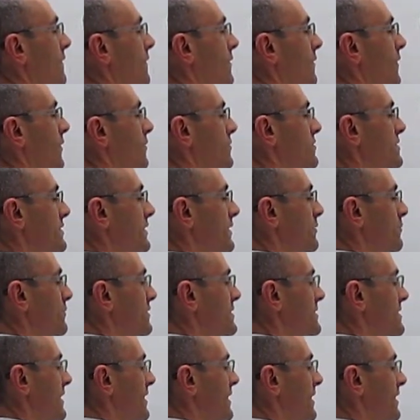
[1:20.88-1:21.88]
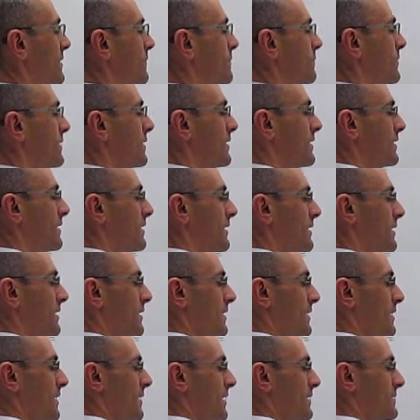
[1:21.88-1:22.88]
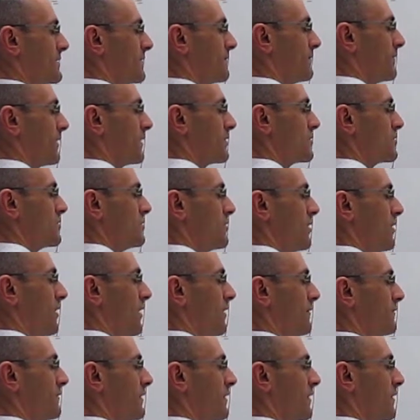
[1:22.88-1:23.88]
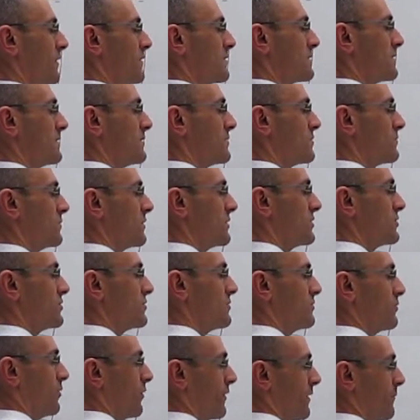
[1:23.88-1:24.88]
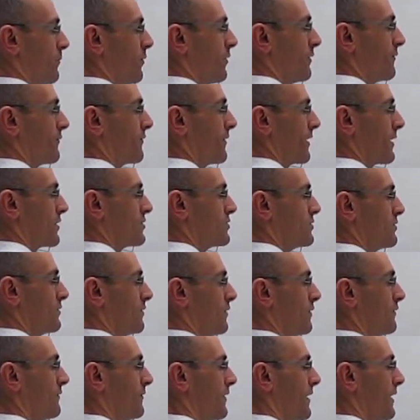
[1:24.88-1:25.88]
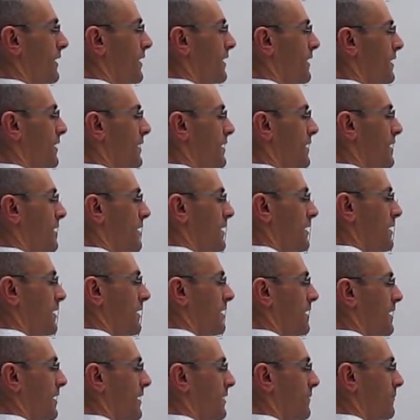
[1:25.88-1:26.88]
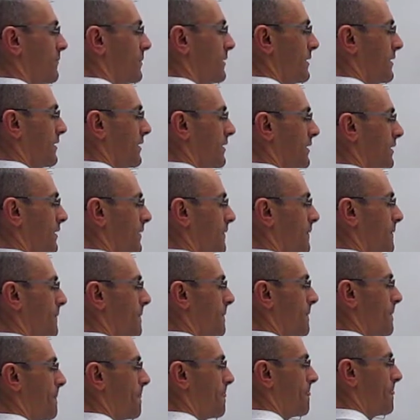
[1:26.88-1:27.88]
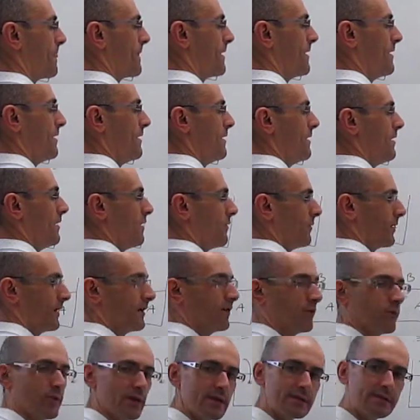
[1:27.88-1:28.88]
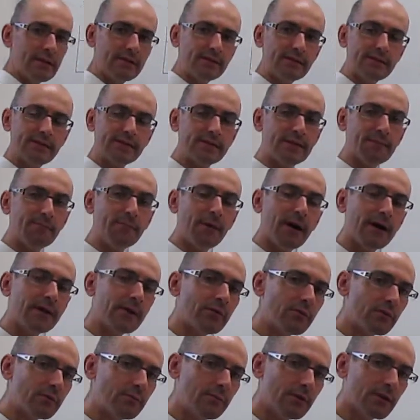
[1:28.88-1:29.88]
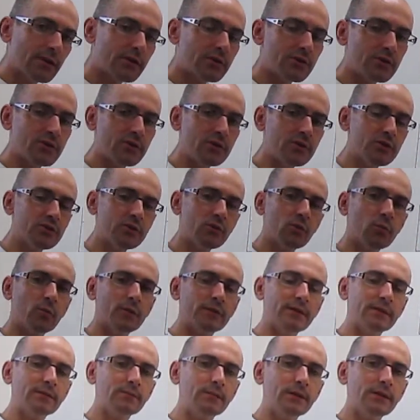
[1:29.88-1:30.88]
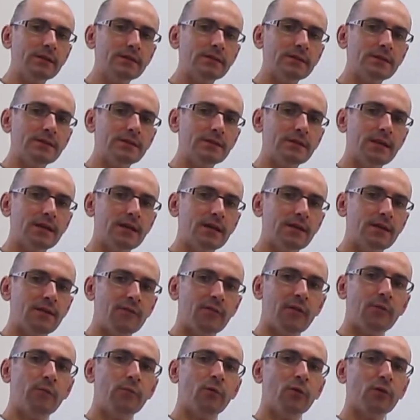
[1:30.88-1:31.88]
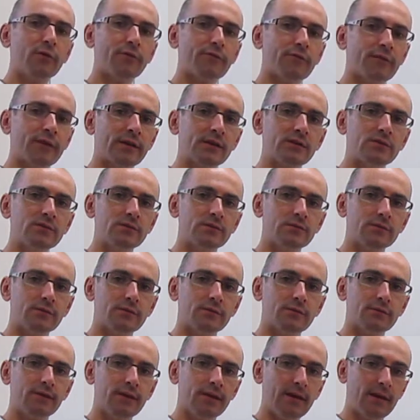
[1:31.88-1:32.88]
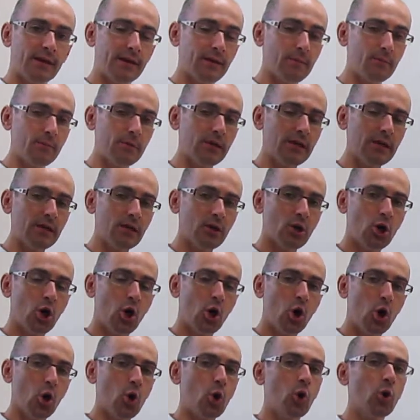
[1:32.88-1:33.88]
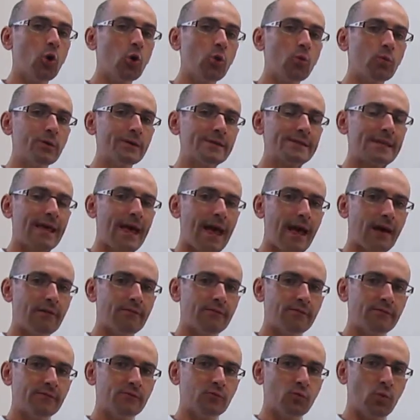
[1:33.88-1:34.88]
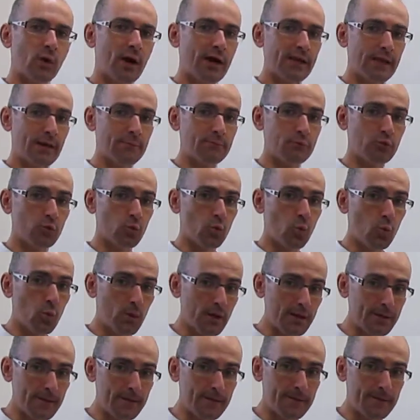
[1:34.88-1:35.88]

those liquids A and B as a function of the concentration or the mole fraction of A and B right? Notice that this is a binary mixture, so what that means is that the mole fractions of A and B always have to add up to 1,